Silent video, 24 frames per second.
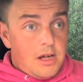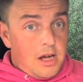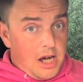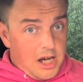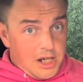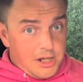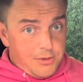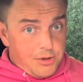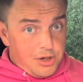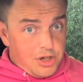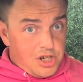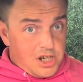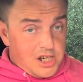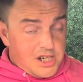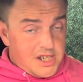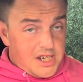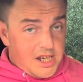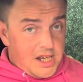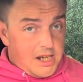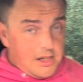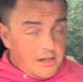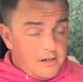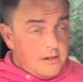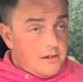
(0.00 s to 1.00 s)
as you would have just
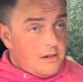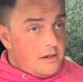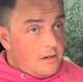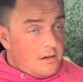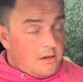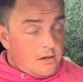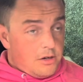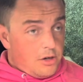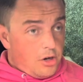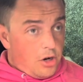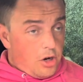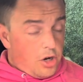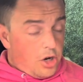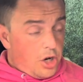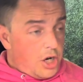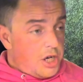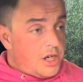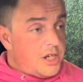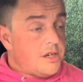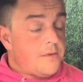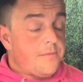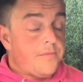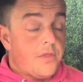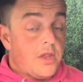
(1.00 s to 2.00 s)
seen, not
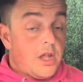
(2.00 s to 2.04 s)
good,